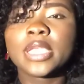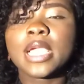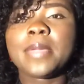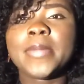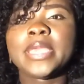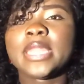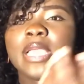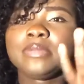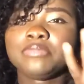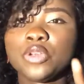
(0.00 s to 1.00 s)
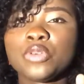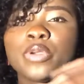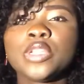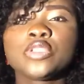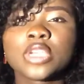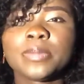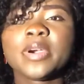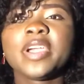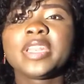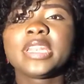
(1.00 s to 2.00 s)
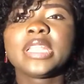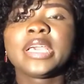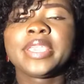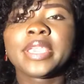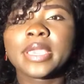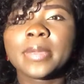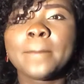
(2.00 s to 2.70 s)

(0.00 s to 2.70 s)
I mean, I'm not going to talk about that here.